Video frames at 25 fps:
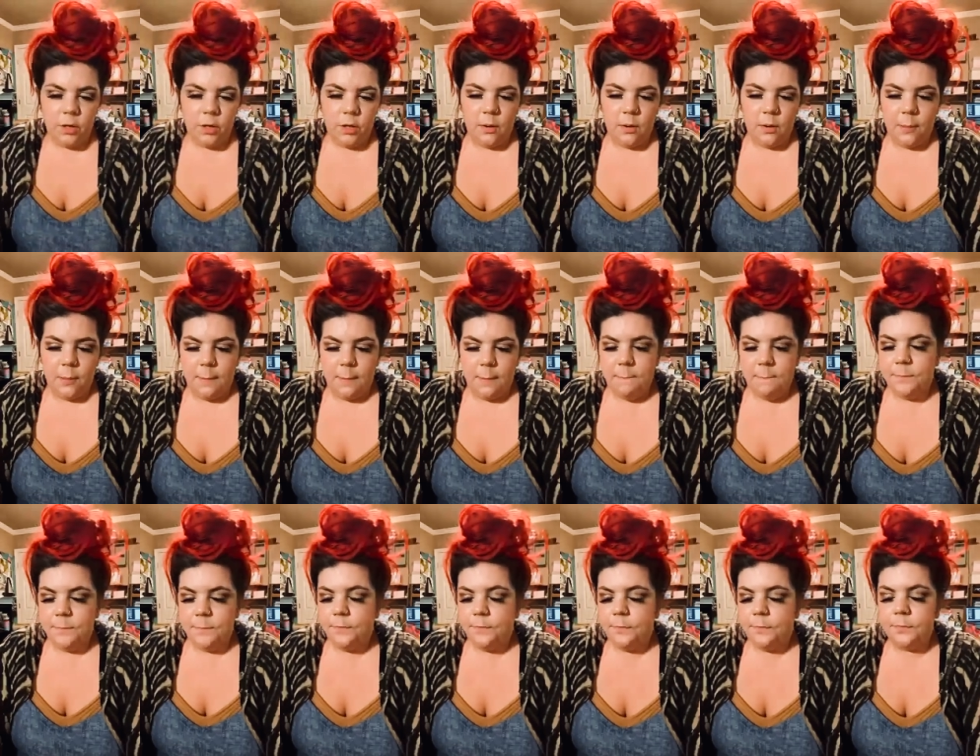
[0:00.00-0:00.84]
You know what I
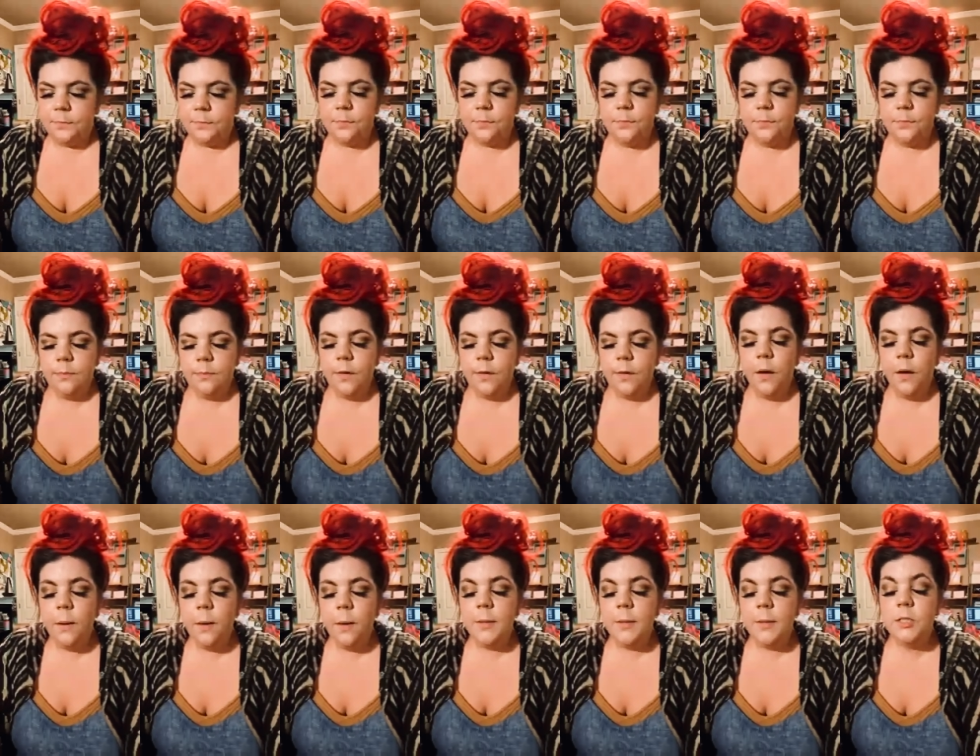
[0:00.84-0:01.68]

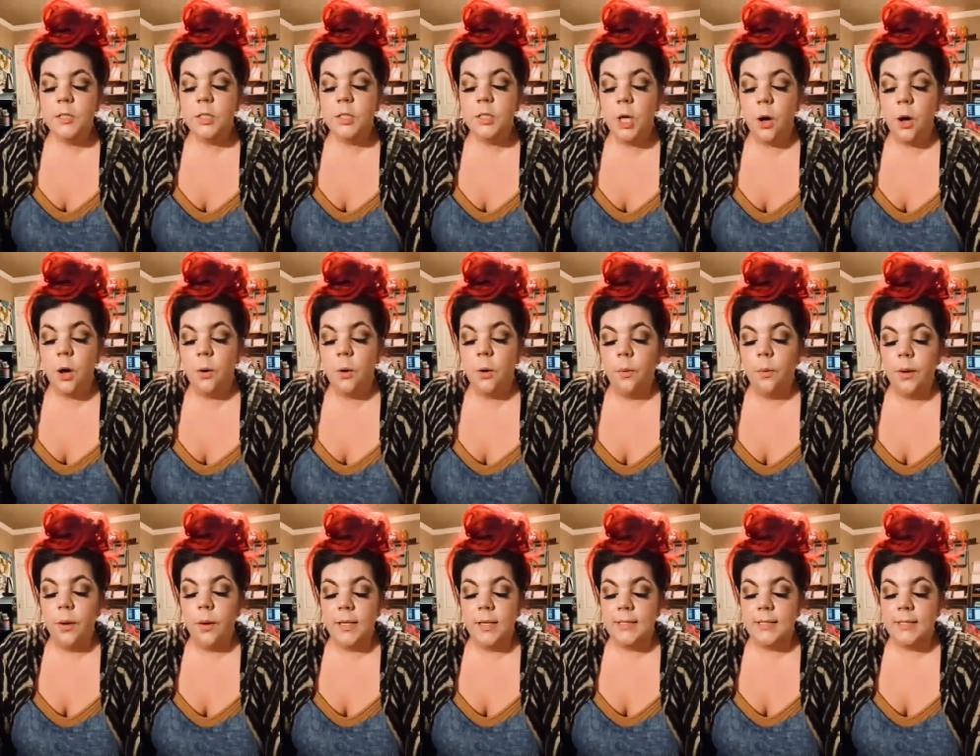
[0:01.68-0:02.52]
mean?
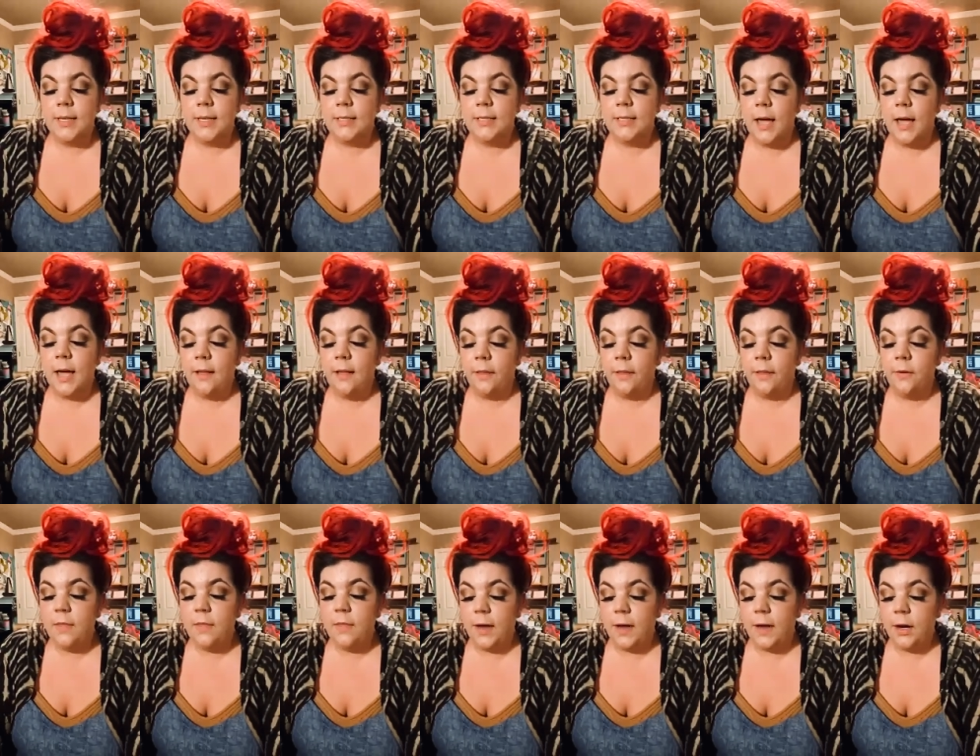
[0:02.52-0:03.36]
So it says,
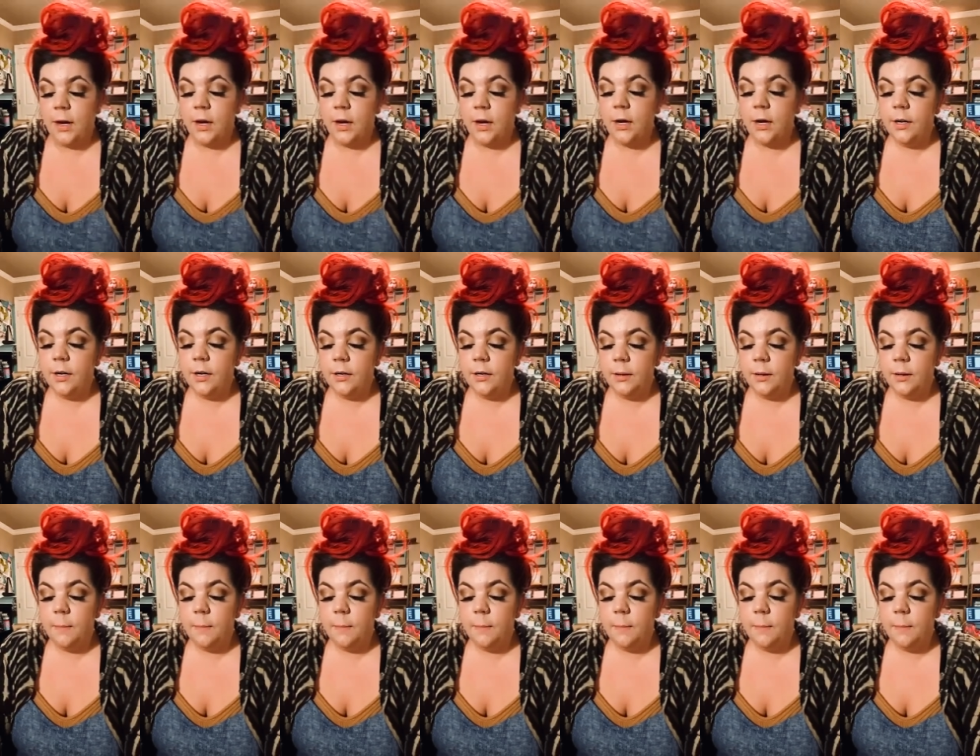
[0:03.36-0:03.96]
hello there.